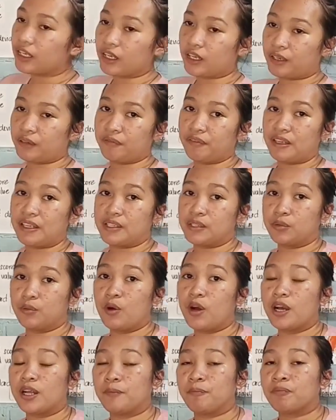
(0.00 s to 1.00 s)
the curve is
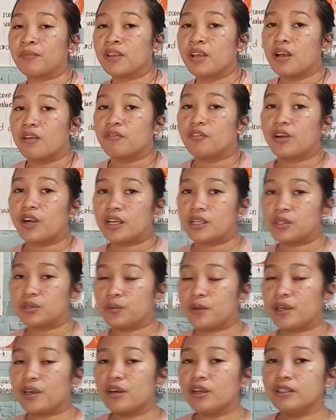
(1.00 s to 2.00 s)
1. For as
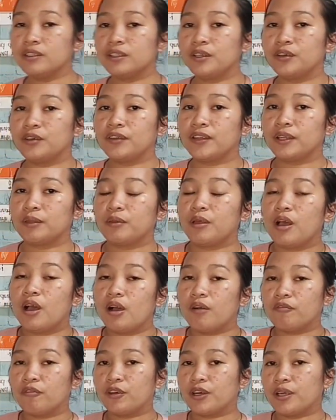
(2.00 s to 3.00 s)
we all know that
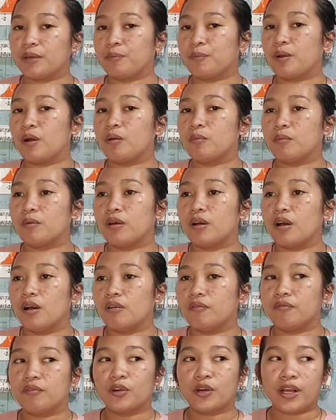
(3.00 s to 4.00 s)
for a
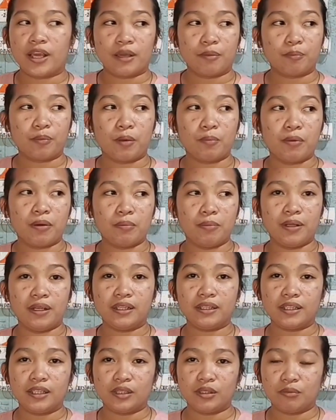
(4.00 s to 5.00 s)

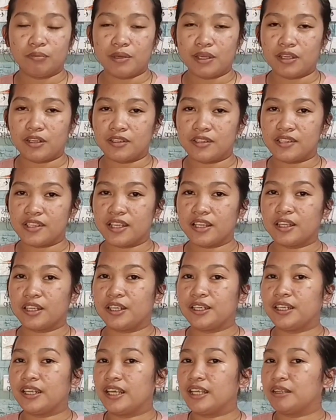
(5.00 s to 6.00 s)
probability to be
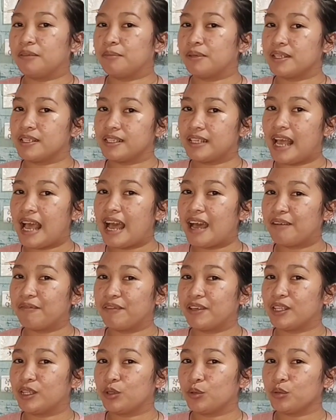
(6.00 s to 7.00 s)
considered, it must
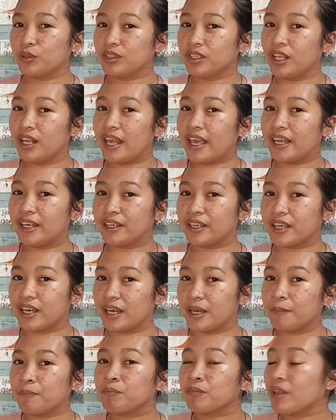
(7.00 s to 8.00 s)
have a total
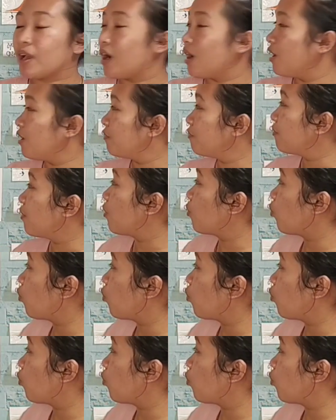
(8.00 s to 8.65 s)
area of